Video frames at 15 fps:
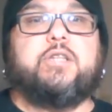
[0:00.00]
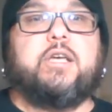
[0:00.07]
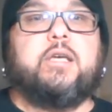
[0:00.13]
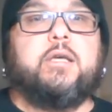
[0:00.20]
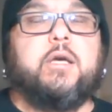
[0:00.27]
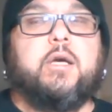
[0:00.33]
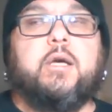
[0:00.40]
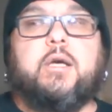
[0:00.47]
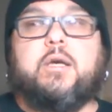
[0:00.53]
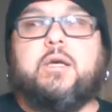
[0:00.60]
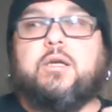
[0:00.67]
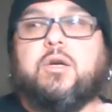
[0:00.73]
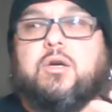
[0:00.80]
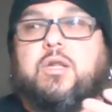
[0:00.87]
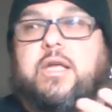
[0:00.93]
They,
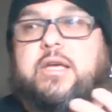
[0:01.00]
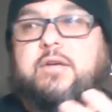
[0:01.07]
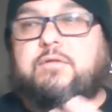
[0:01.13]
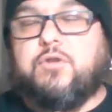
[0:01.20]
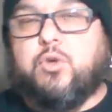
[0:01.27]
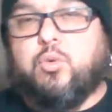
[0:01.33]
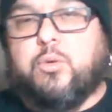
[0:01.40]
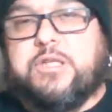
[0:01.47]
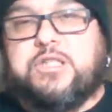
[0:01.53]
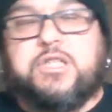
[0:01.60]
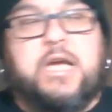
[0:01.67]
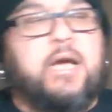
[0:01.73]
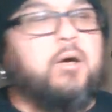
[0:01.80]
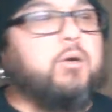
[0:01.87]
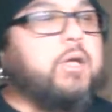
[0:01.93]
you know, like if you
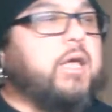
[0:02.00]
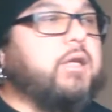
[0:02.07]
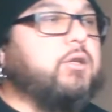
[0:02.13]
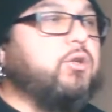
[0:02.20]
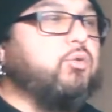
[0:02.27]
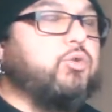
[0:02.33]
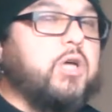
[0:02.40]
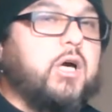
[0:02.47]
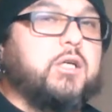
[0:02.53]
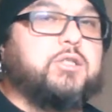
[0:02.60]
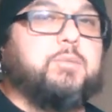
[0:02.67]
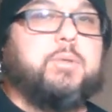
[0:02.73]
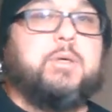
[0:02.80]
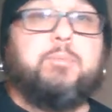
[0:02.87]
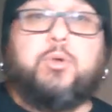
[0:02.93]
reach out and you talk
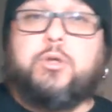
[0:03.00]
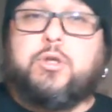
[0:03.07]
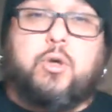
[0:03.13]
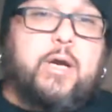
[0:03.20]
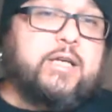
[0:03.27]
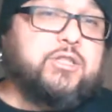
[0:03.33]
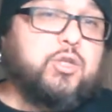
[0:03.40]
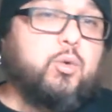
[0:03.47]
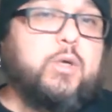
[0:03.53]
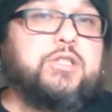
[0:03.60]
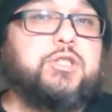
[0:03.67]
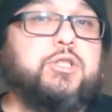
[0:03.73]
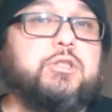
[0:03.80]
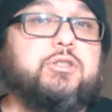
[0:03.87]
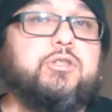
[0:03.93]
to people and you ask
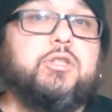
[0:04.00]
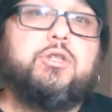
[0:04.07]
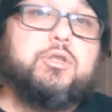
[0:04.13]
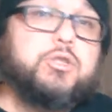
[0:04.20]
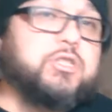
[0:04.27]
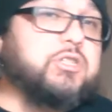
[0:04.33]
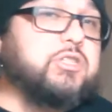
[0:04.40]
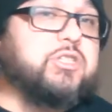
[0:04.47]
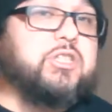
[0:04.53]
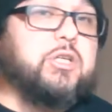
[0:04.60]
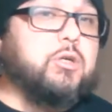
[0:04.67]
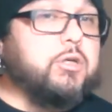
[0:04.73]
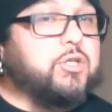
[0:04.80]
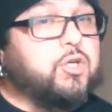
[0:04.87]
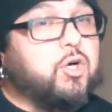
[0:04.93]
questions and you're
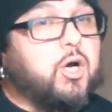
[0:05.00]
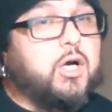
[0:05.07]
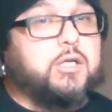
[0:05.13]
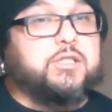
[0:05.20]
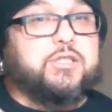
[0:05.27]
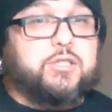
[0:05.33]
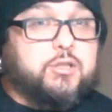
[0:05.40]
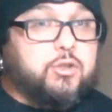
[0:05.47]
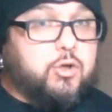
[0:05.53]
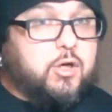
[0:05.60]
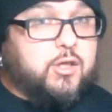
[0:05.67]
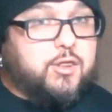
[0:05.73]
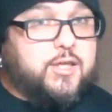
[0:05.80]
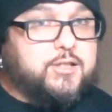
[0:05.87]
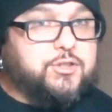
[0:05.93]
sincere and you're honest and you're
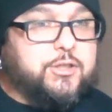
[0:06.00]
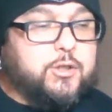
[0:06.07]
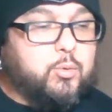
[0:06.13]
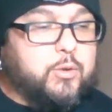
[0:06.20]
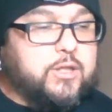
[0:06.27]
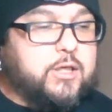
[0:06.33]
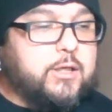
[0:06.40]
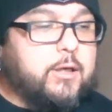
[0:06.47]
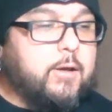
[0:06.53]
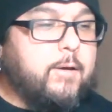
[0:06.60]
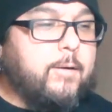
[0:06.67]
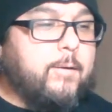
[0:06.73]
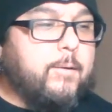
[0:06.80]
authentic with it,